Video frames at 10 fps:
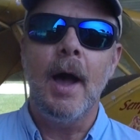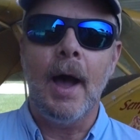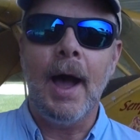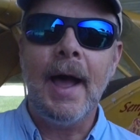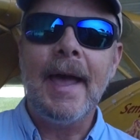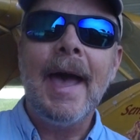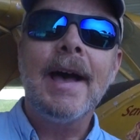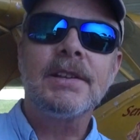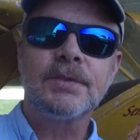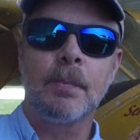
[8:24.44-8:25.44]
I
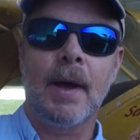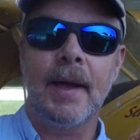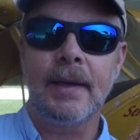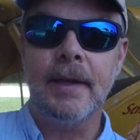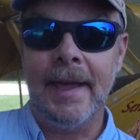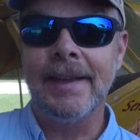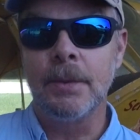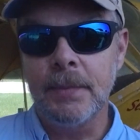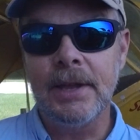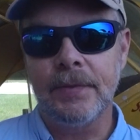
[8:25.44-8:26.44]
asked my
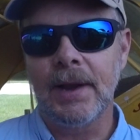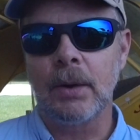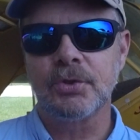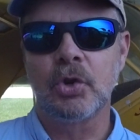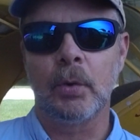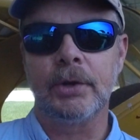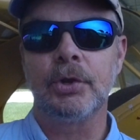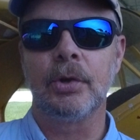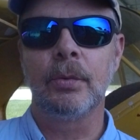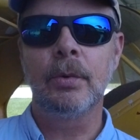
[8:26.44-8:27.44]
AME that I was going
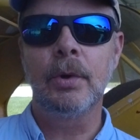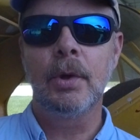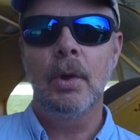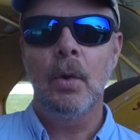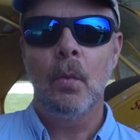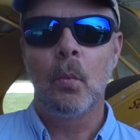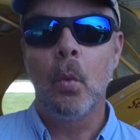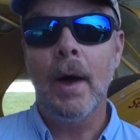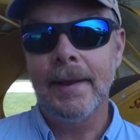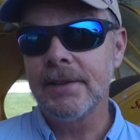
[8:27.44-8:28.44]
to
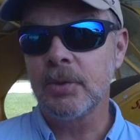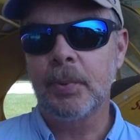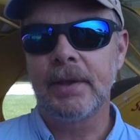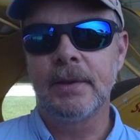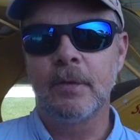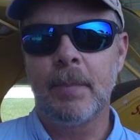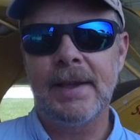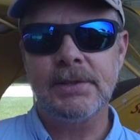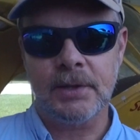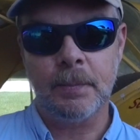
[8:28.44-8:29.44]
what his opinion of
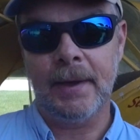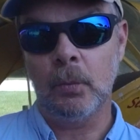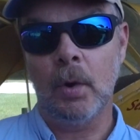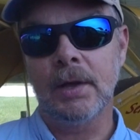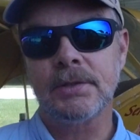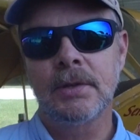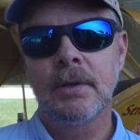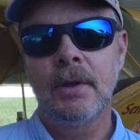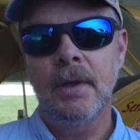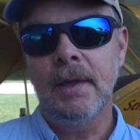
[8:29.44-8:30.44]
BasicMed was.
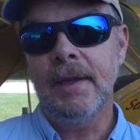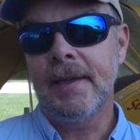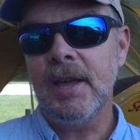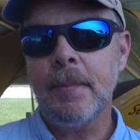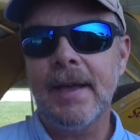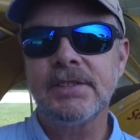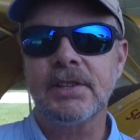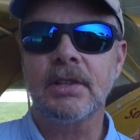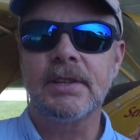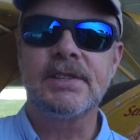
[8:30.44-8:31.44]
He
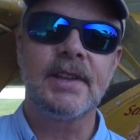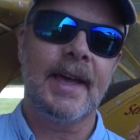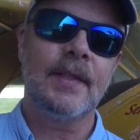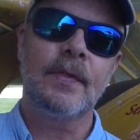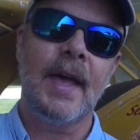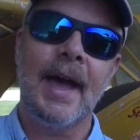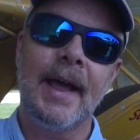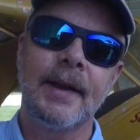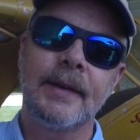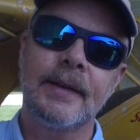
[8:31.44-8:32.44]
basically said
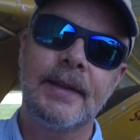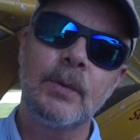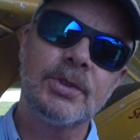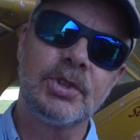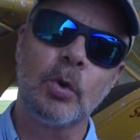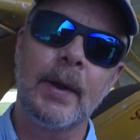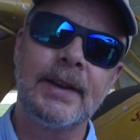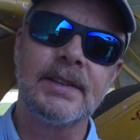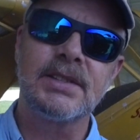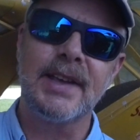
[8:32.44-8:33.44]
that he was still
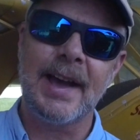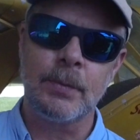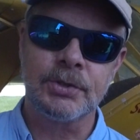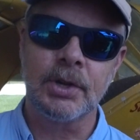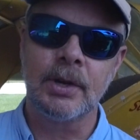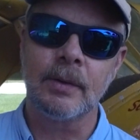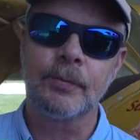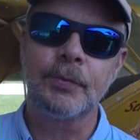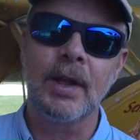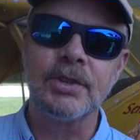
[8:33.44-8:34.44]
waiting to see how it was going to
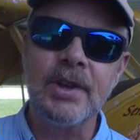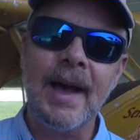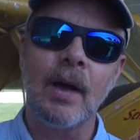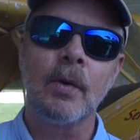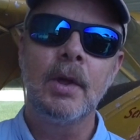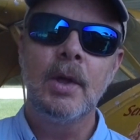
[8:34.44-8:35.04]
flesh out,